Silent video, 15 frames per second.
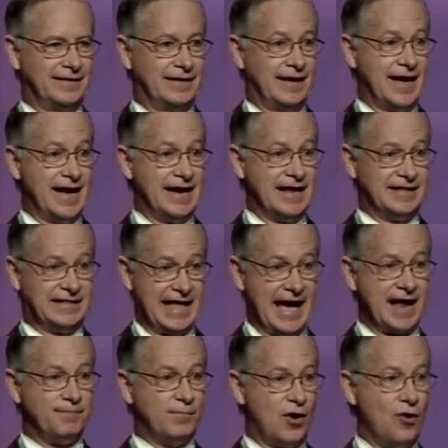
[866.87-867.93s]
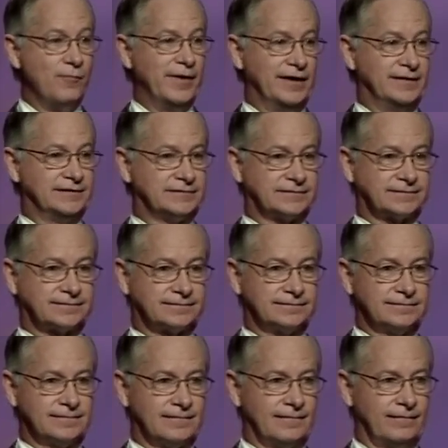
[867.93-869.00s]
And at that moment,
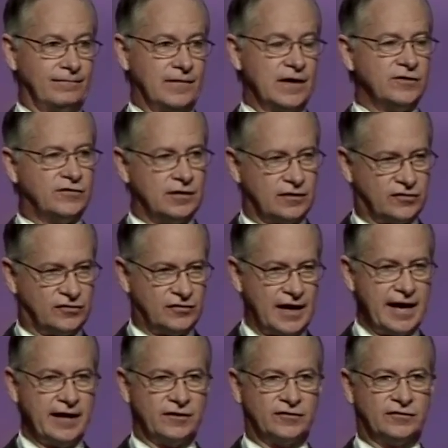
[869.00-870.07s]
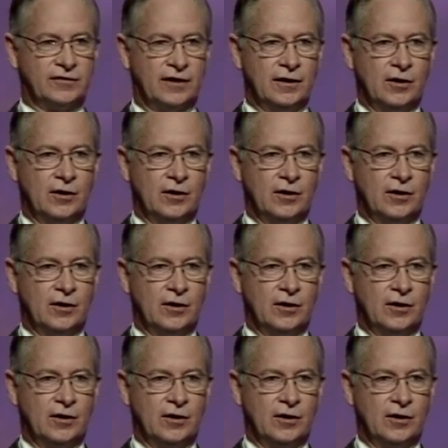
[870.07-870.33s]
success